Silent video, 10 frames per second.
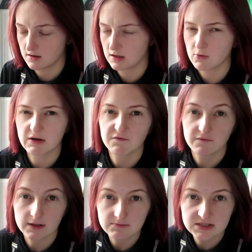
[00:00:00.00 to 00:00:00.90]
in a way
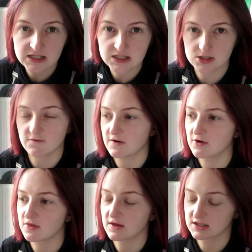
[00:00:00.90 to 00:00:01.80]
flimsy. It's not
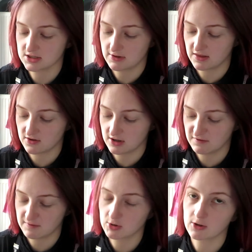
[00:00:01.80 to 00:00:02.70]
very thick, so I thought
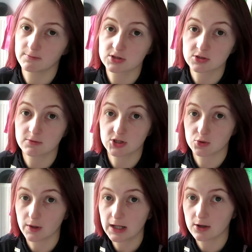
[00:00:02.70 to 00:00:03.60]
if I'm gonna put too
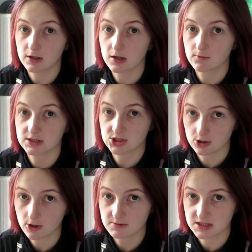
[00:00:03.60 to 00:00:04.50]
much weight on it with
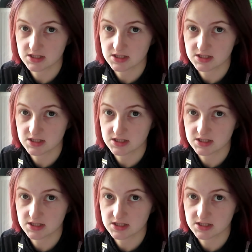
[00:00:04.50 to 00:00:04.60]
charms